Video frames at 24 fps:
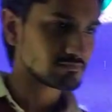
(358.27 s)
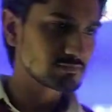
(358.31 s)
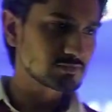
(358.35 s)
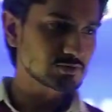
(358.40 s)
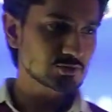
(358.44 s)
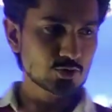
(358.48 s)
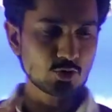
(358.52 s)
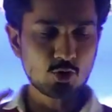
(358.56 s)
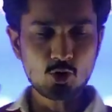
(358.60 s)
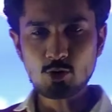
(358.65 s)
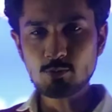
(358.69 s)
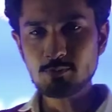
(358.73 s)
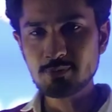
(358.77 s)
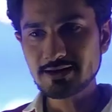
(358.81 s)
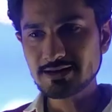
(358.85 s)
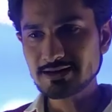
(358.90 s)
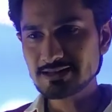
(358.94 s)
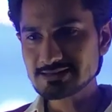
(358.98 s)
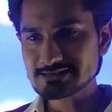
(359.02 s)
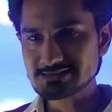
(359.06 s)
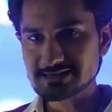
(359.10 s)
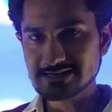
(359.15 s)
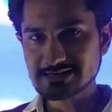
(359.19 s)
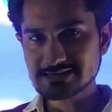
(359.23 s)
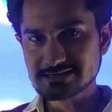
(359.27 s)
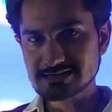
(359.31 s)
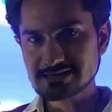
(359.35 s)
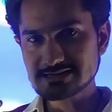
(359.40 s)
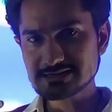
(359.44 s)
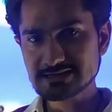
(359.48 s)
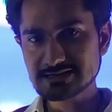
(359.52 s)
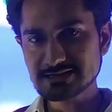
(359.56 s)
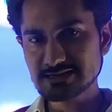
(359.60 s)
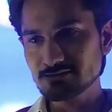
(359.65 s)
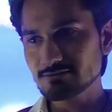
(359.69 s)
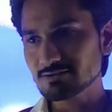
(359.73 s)
so many
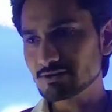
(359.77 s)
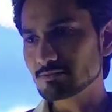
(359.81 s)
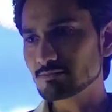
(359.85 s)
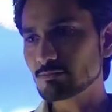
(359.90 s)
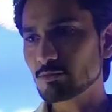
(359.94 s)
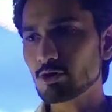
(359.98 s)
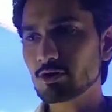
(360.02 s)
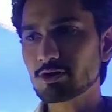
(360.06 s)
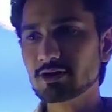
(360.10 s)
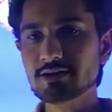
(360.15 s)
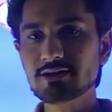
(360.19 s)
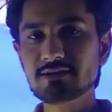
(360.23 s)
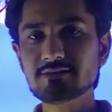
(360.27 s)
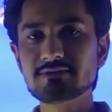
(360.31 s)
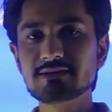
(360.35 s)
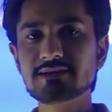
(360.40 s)
senses in our body,